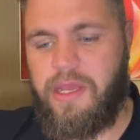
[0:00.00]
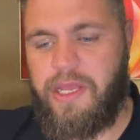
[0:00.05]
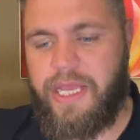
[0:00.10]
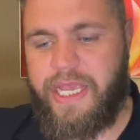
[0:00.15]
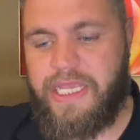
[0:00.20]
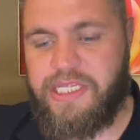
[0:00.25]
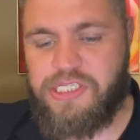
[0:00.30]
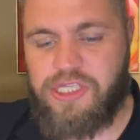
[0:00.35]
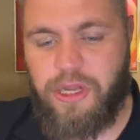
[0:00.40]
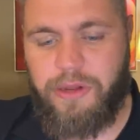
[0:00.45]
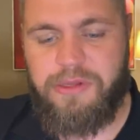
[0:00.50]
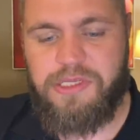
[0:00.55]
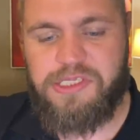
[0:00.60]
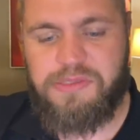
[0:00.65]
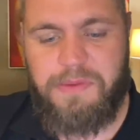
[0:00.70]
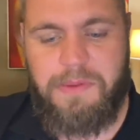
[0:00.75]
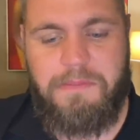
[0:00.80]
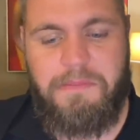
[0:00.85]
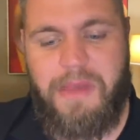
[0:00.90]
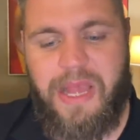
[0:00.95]
is going to
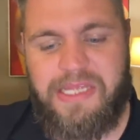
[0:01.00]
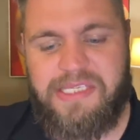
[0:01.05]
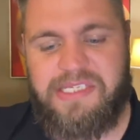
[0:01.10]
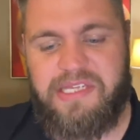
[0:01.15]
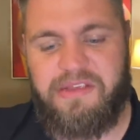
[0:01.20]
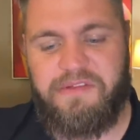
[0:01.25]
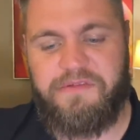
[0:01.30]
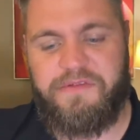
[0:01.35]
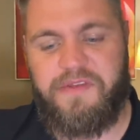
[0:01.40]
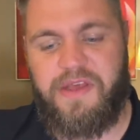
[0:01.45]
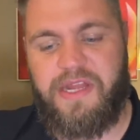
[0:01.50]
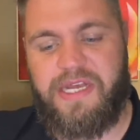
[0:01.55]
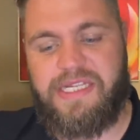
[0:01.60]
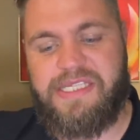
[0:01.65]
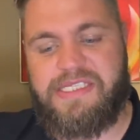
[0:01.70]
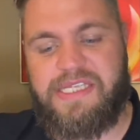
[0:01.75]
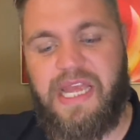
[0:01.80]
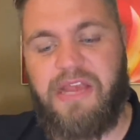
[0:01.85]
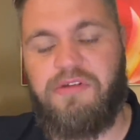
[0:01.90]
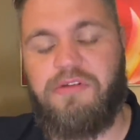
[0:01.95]
be massive and
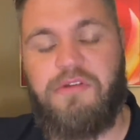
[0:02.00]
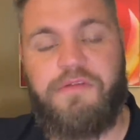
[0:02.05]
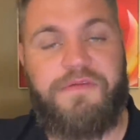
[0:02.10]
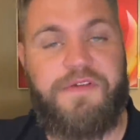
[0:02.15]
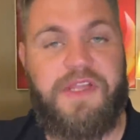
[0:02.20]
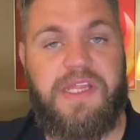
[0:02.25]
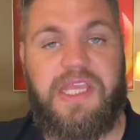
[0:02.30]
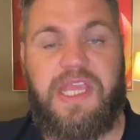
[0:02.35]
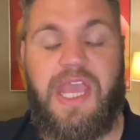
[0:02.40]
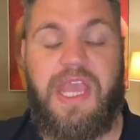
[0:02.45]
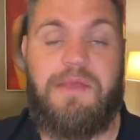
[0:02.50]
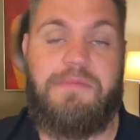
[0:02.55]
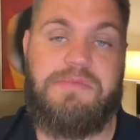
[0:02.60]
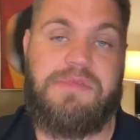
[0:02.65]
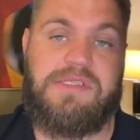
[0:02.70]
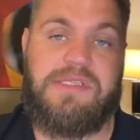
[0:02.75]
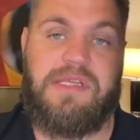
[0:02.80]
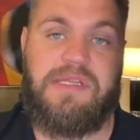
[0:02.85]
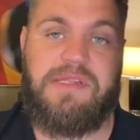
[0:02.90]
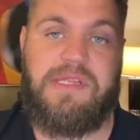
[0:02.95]
integral for the
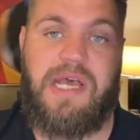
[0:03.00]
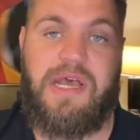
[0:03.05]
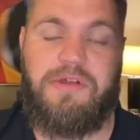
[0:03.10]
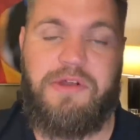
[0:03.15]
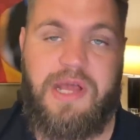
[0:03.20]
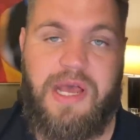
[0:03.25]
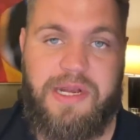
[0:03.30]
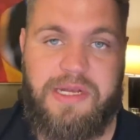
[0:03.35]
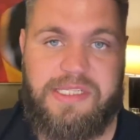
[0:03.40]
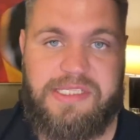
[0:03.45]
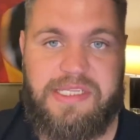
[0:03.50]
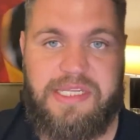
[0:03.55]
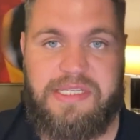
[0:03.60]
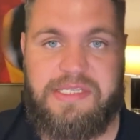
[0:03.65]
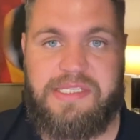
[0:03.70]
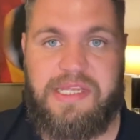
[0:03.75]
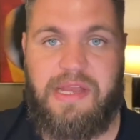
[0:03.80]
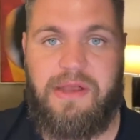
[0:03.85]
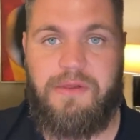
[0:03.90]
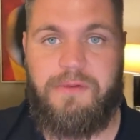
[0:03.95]
games that Onana
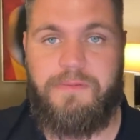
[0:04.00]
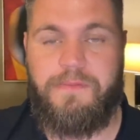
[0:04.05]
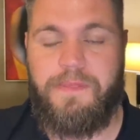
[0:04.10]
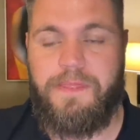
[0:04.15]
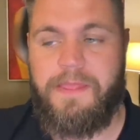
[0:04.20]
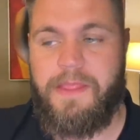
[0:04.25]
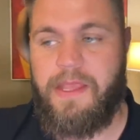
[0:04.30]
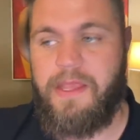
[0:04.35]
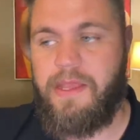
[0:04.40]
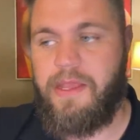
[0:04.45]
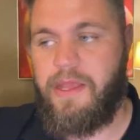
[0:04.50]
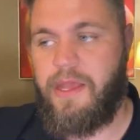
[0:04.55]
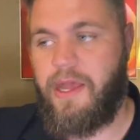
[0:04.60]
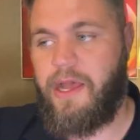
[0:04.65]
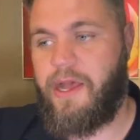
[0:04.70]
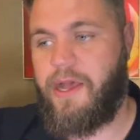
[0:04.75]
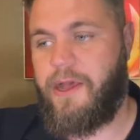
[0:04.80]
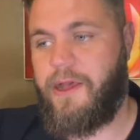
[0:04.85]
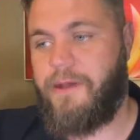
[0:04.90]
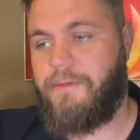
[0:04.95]
sits out.
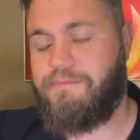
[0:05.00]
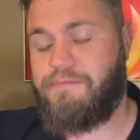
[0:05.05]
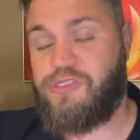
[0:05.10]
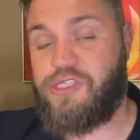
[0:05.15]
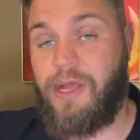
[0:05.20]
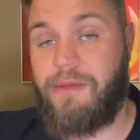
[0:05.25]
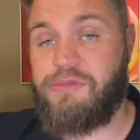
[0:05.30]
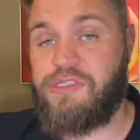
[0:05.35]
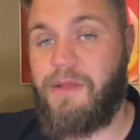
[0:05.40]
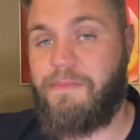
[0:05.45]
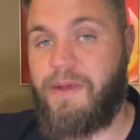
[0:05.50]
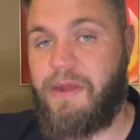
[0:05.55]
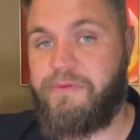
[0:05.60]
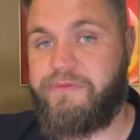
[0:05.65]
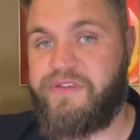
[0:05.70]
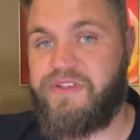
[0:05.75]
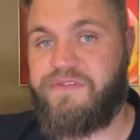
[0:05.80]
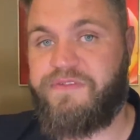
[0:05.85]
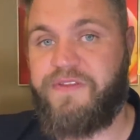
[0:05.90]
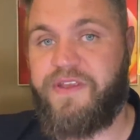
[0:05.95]
Um, Tom's not bad
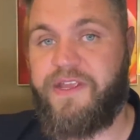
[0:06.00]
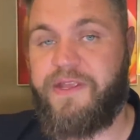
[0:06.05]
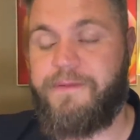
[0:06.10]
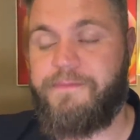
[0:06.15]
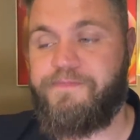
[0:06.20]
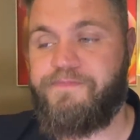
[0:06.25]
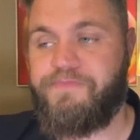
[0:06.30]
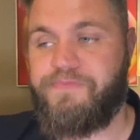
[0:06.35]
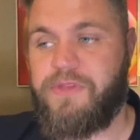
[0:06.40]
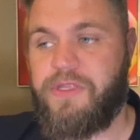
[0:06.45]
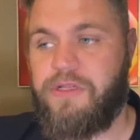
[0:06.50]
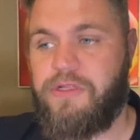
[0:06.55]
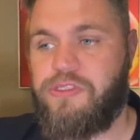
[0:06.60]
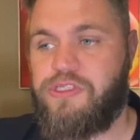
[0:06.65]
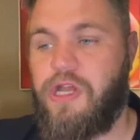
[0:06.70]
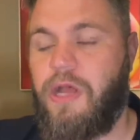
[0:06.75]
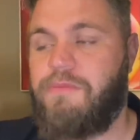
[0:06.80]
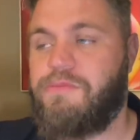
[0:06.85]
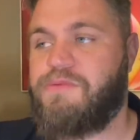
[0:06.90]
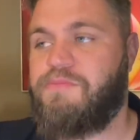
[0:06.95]
with his feet.
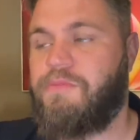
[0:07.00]
Tom's